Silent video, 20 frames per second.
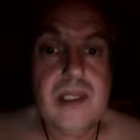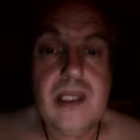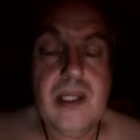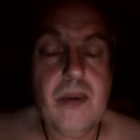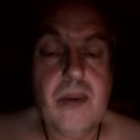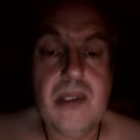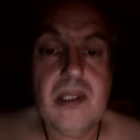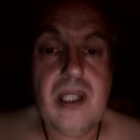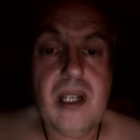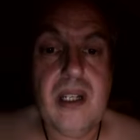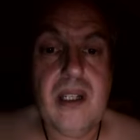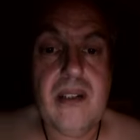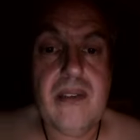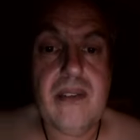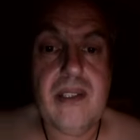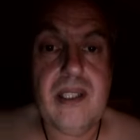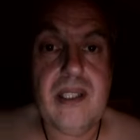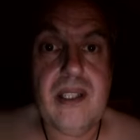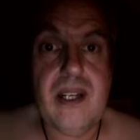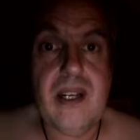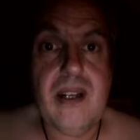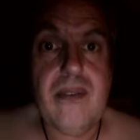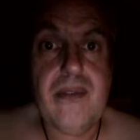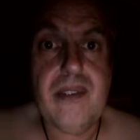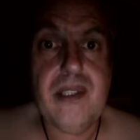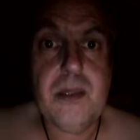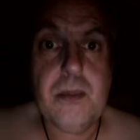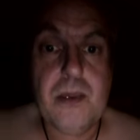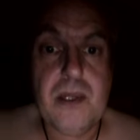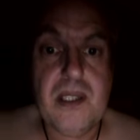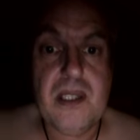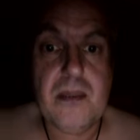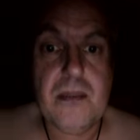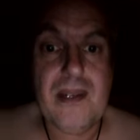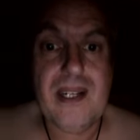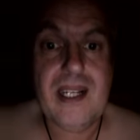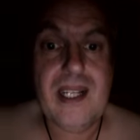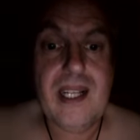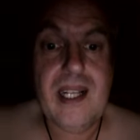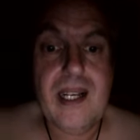They were not. They're not even supposed to
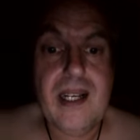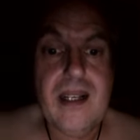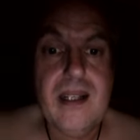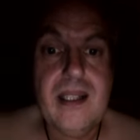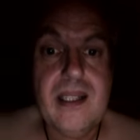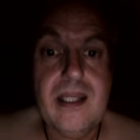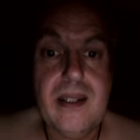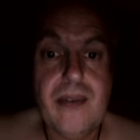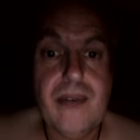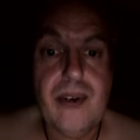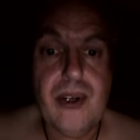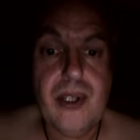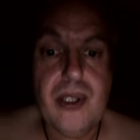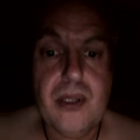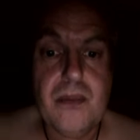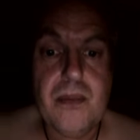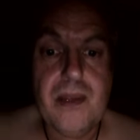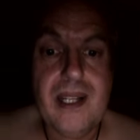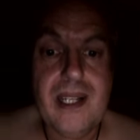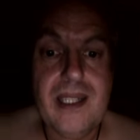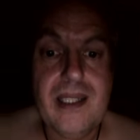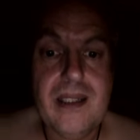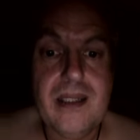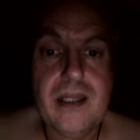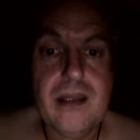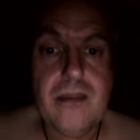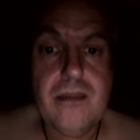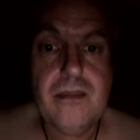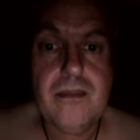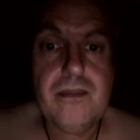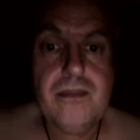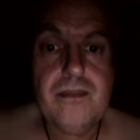be there in the first place.